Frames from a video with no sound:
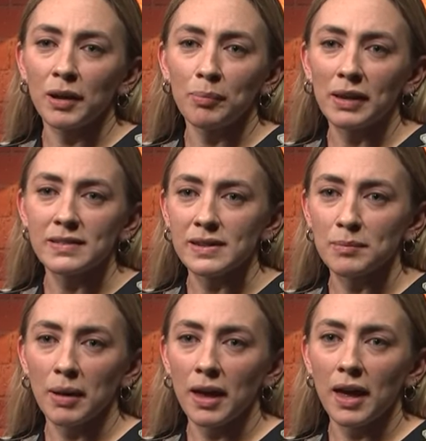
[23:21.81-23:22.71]
a
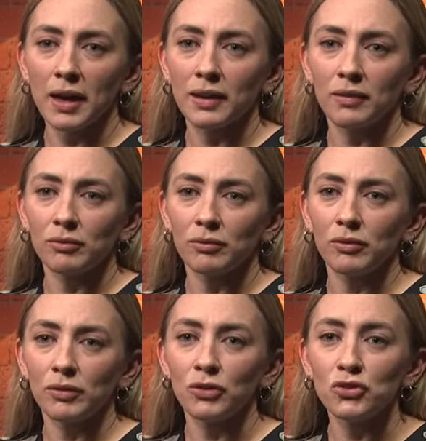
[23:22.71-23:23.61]
plastic bag.
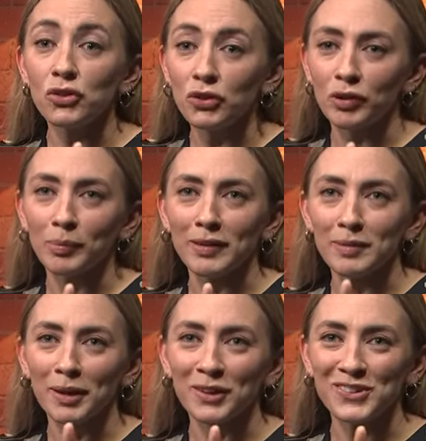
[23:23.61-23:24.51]
You shouldn't use a
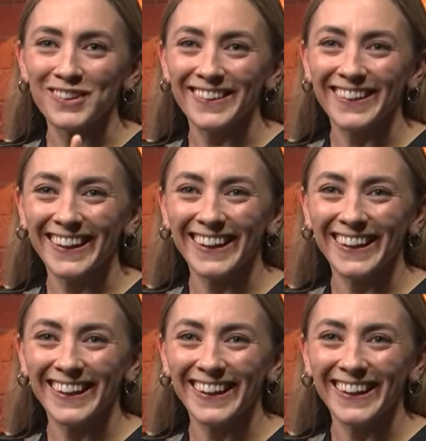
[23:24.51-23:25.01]
plastic bag, should you?